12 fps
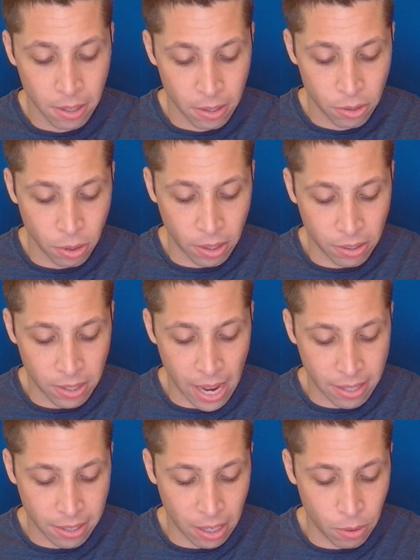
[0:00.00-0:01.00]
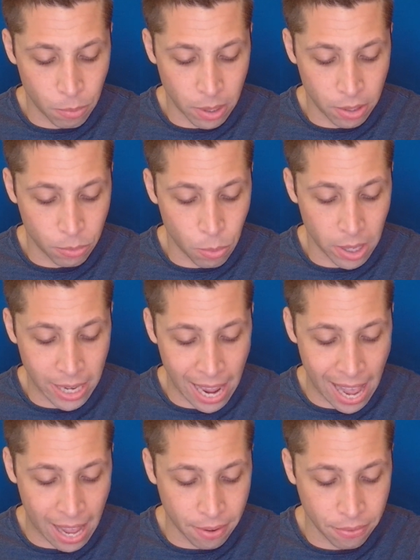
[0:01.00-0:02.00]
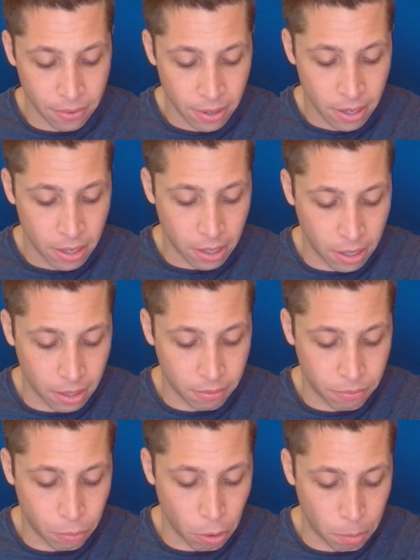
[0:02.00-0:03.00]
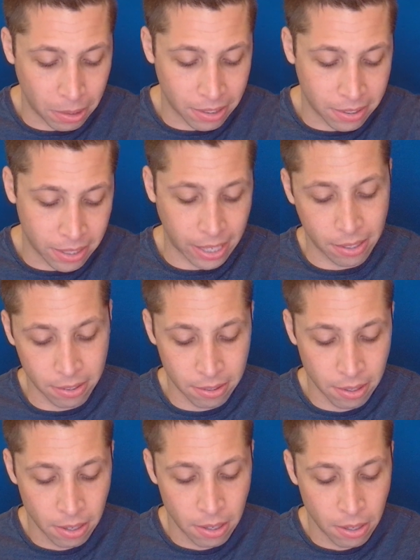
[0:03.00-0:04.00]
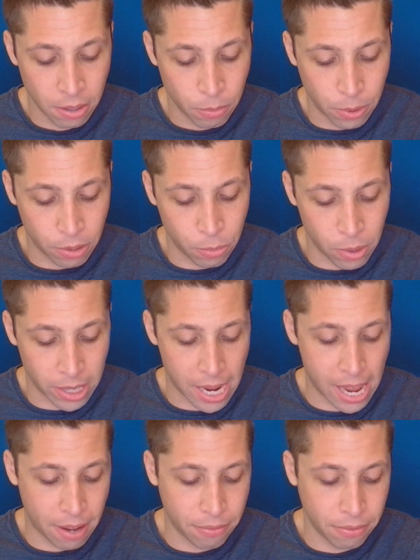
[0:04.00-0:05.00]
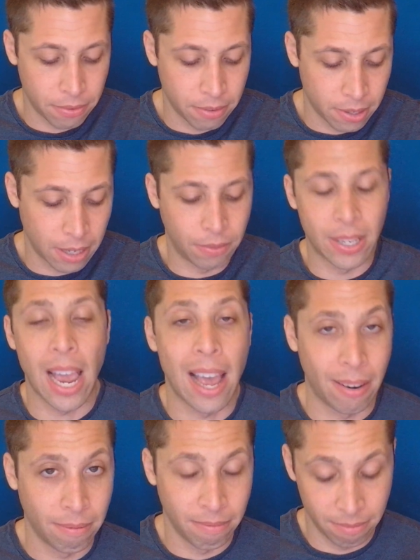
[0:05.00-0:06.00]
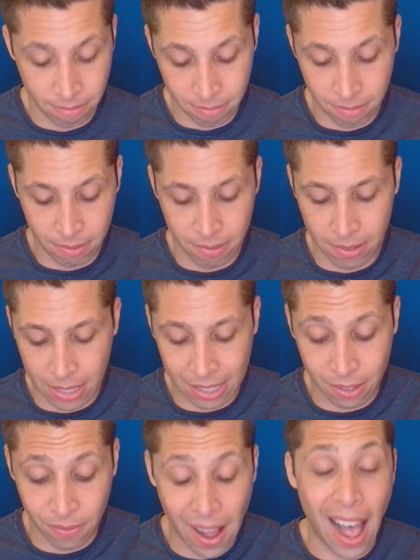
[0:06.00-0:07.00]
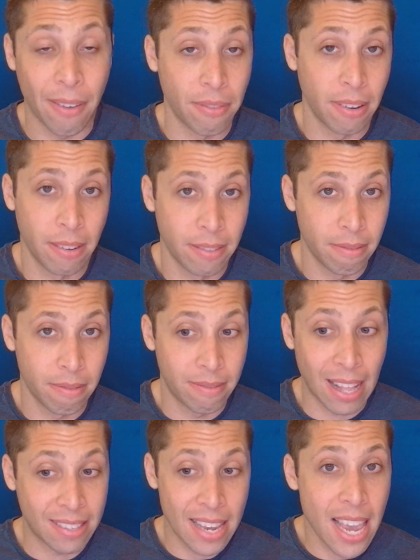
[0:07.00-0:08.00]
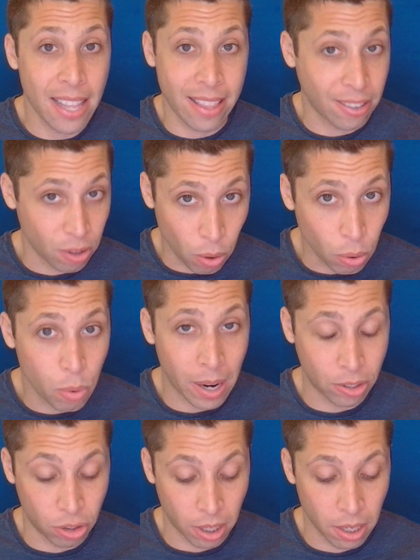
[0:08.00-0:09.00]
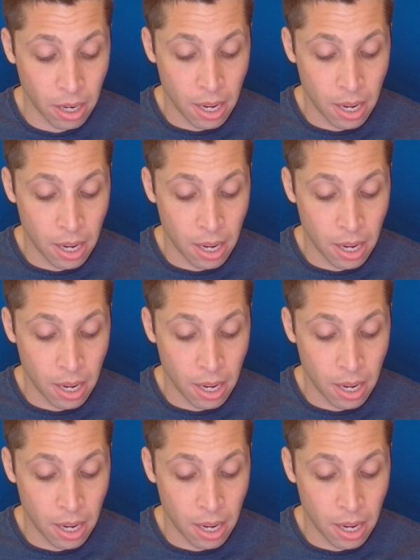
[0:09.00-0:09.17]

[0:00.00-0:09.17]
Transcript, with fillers: So this is asking what is 1 half of 4 plus 6? What is 1 half of 10? It's 5. That's it. That's the whole question.